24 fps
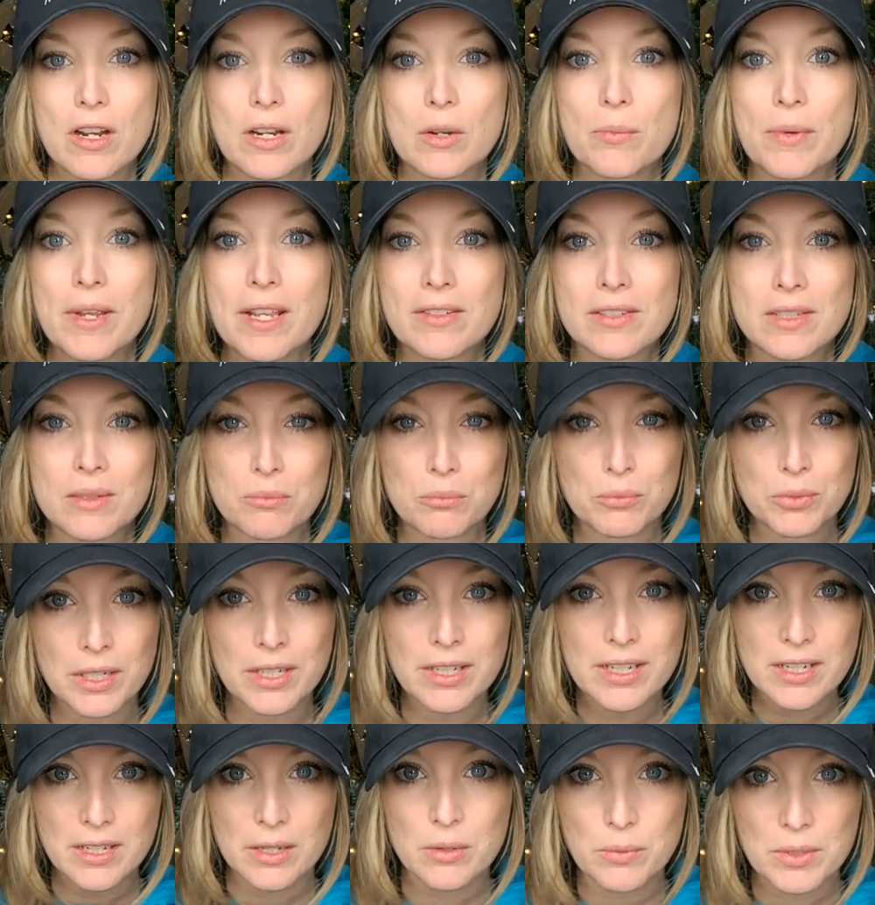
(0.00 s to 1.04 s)
And we have some really
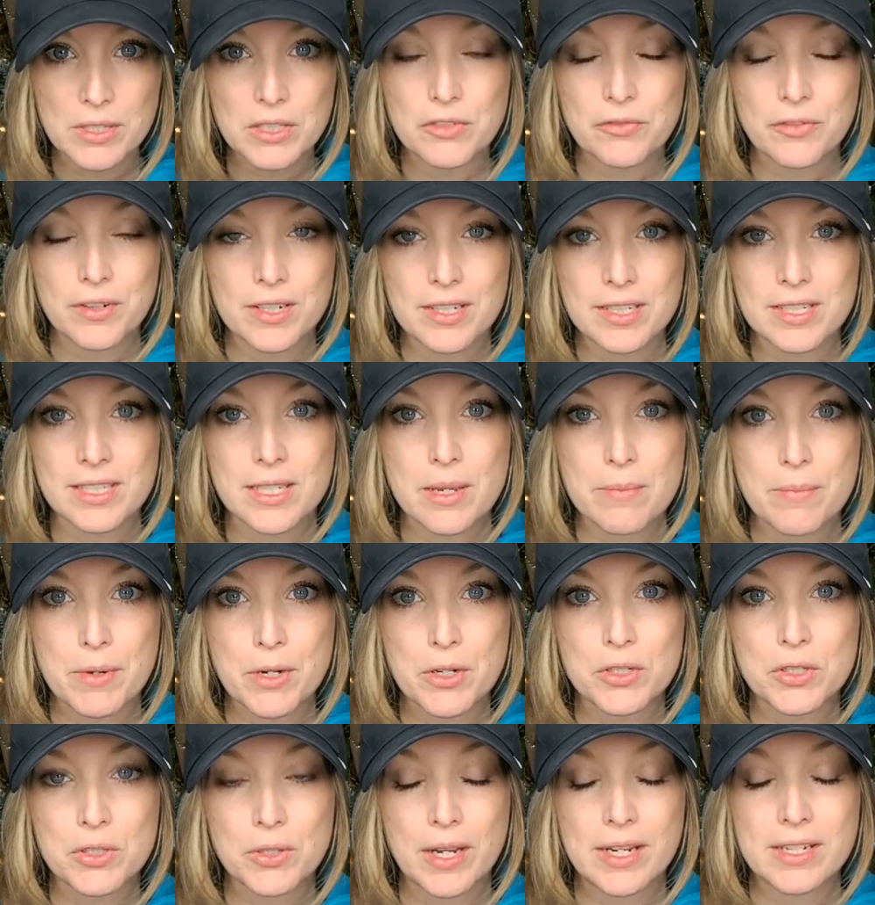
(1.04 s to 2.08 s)
good ones for December.
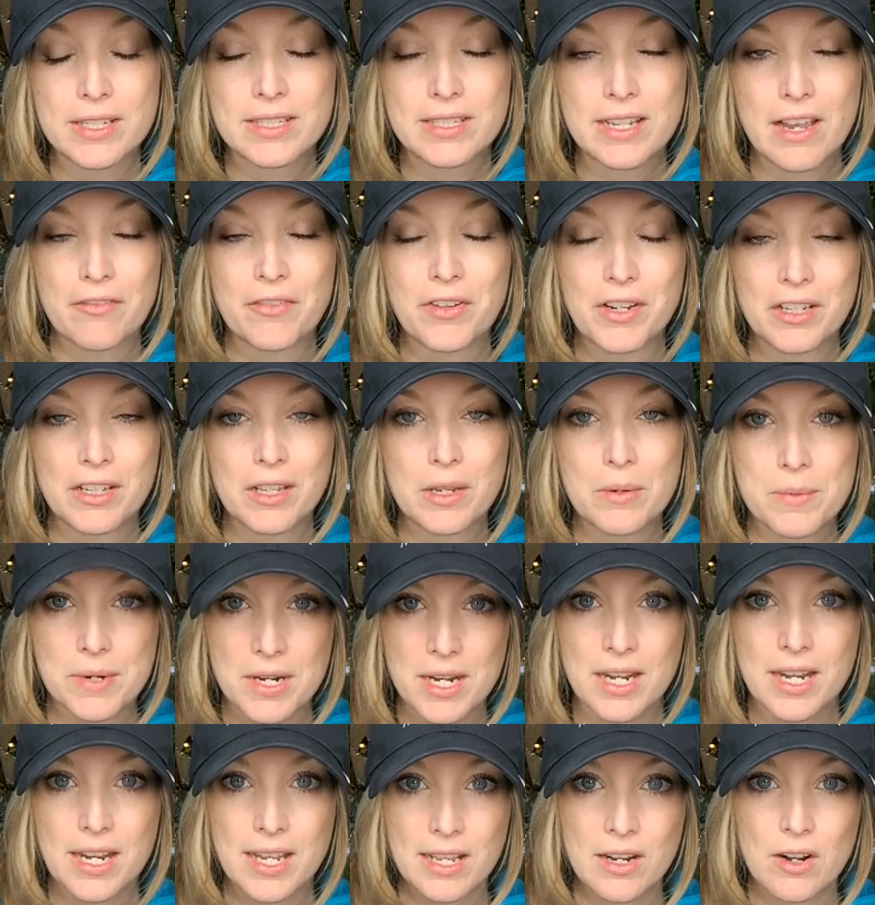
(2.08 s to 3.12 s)
So I definitely
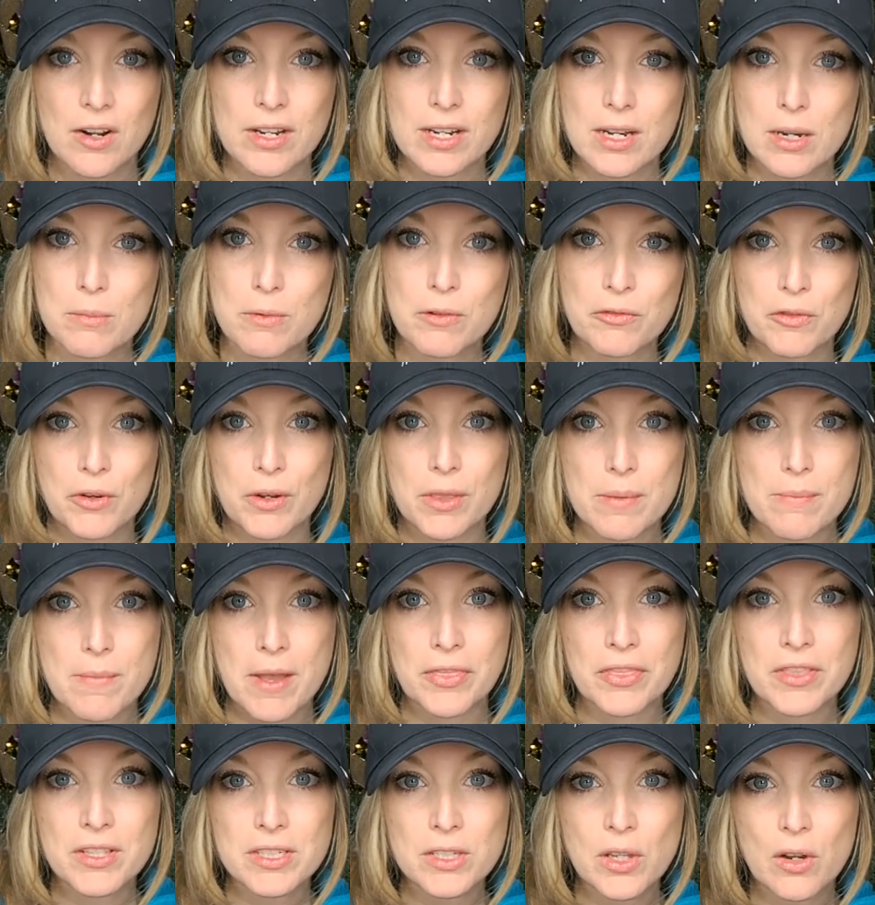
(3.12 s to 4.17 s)
wanted to get on here before the
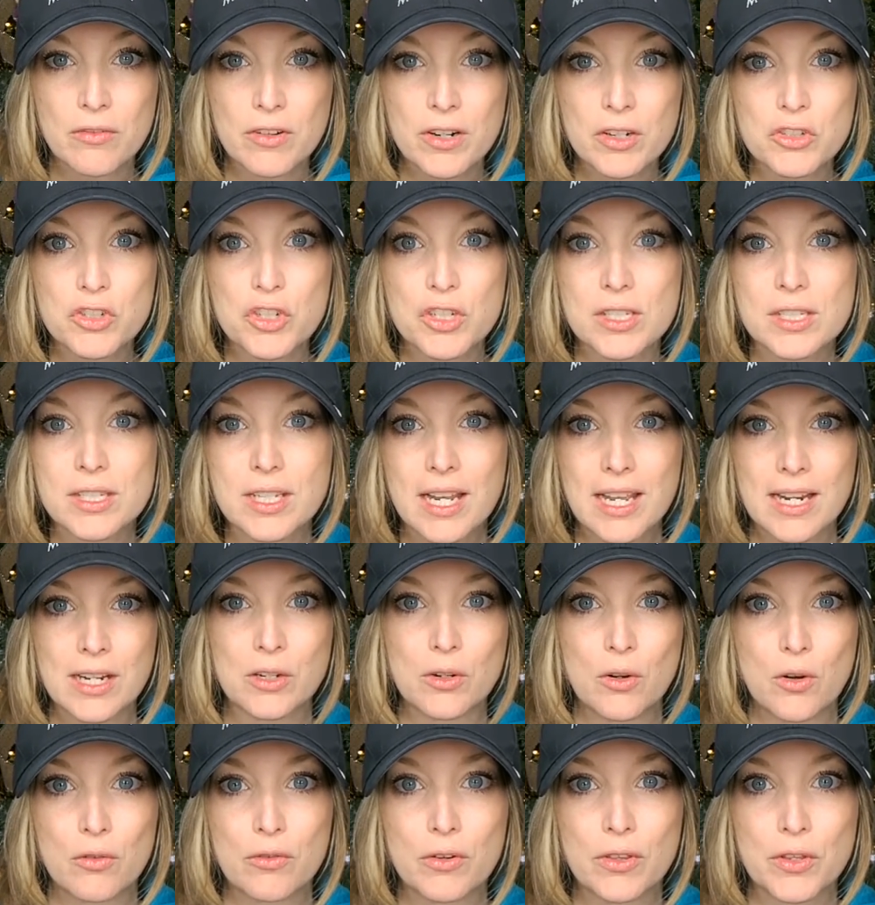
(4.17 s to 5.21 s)
month is over just to kind of
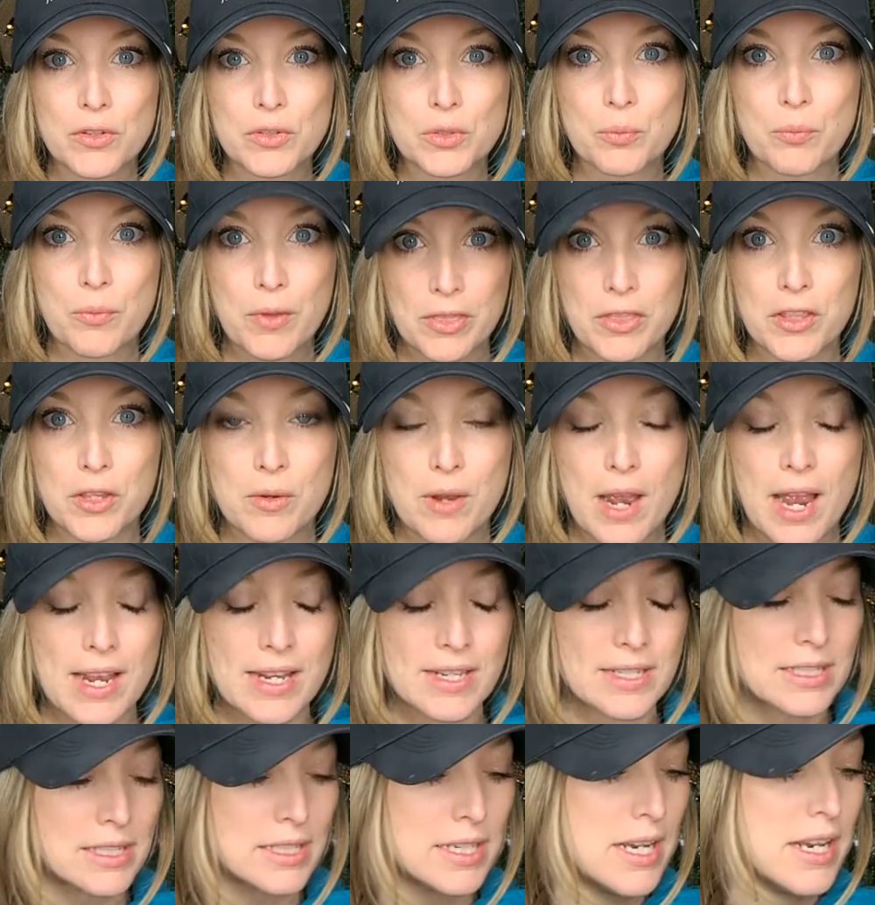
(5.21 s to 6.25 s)
go over those with you
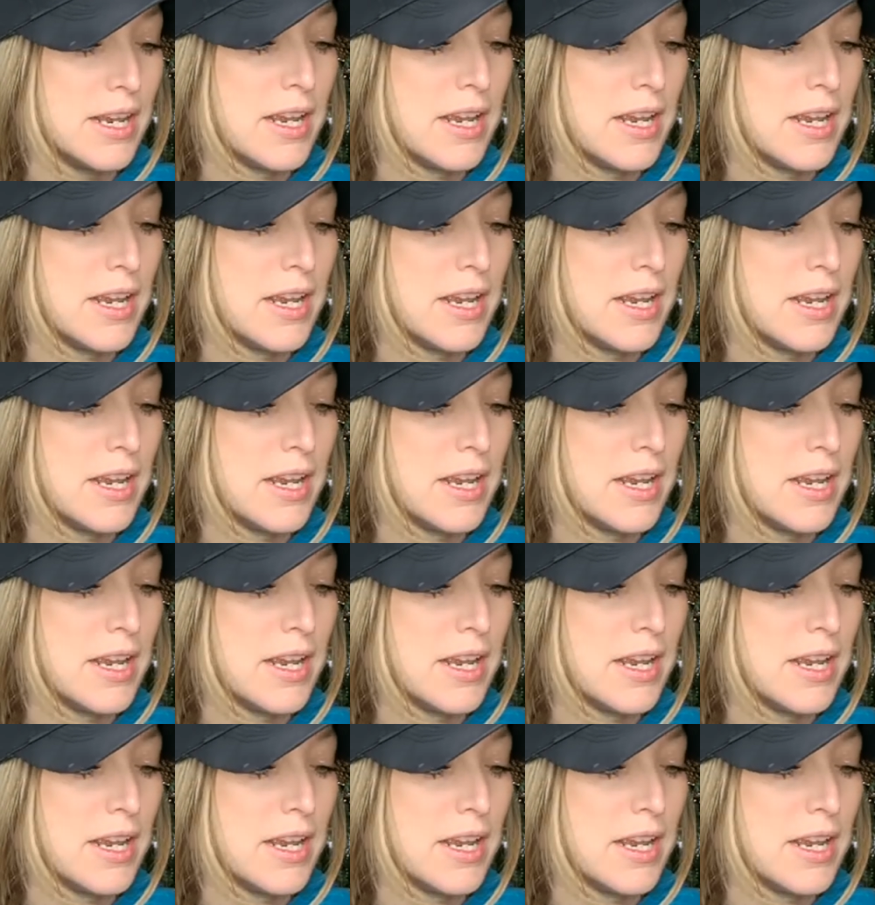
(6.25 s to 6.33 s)
guys.